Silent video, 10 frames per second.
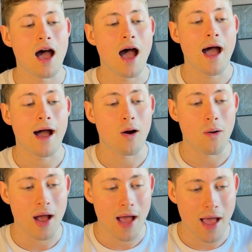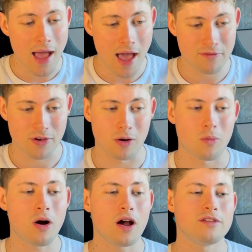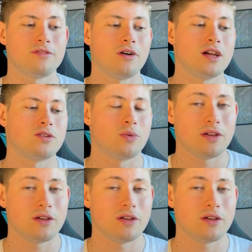However, what I find